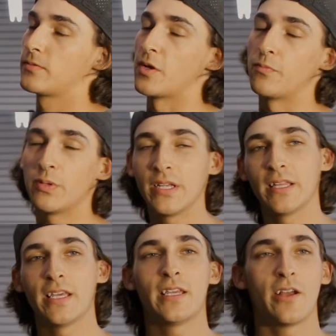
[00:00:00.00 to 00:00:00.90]

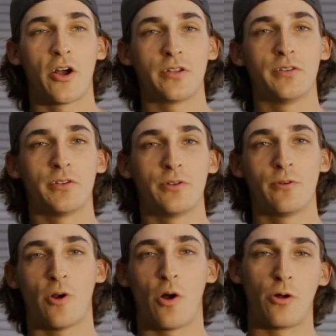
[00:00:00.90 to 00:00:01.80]
completely
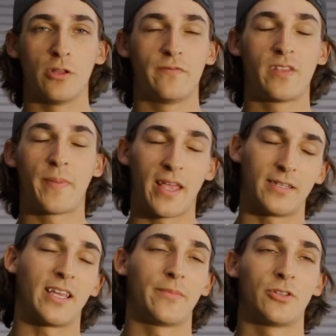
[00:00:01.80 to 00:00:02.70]
undo all of the paint
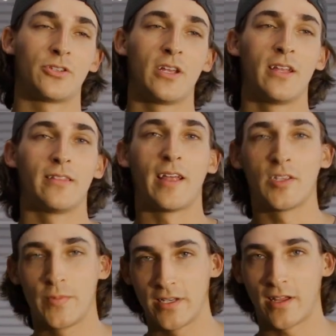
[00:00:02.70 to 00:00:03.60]
damage that
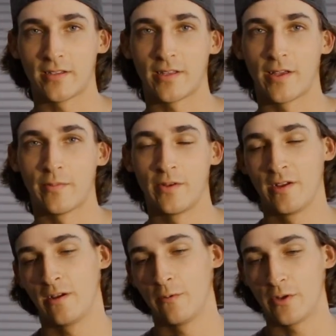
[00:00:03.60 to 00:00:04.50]
has been done to them
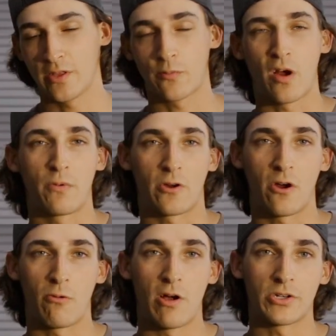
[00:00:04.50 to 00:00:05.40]
with improper
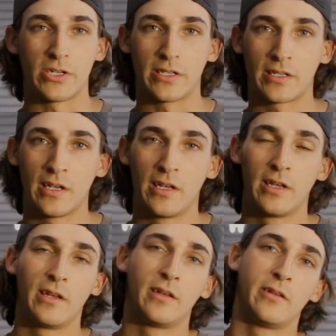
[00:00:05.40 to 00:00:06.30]
car washes,
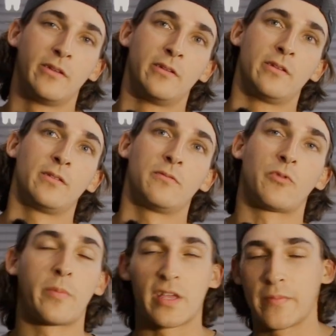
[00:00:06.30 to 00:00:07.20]

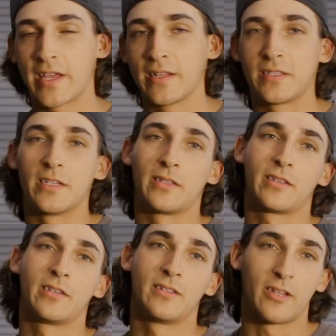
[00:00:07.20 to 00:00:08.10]
rubbing up against
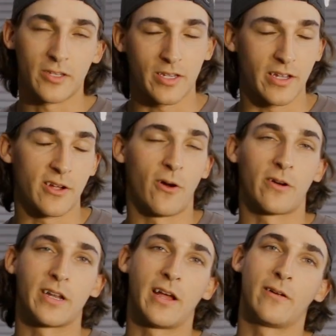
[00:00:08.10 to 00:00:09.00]
it, dusting a
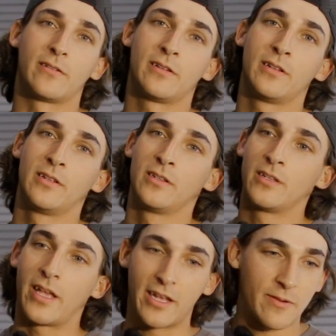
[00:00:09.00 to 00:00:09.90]
car down,
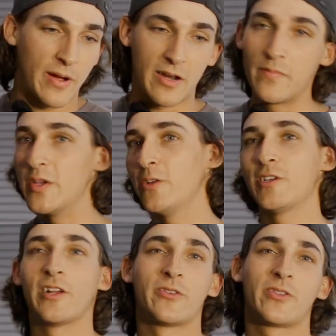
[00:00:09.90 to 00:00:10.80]
and about a
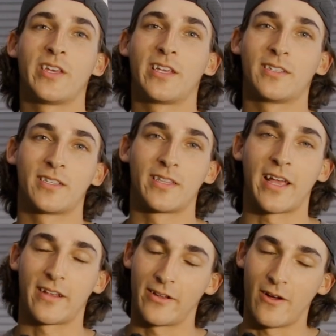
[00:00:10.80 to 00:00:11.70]
million other things
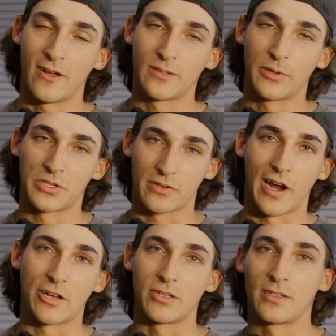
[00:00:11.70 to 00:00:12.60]
that can cause a bunch of
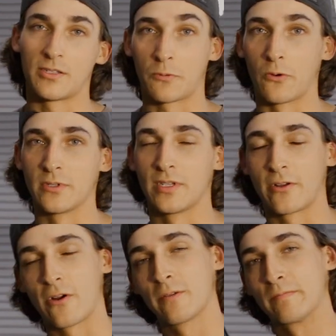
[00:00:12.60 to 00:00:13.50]
scratches and swirls in a
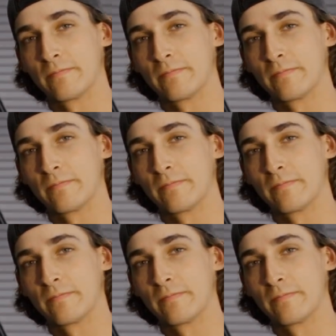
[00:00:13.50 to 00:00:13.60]
car.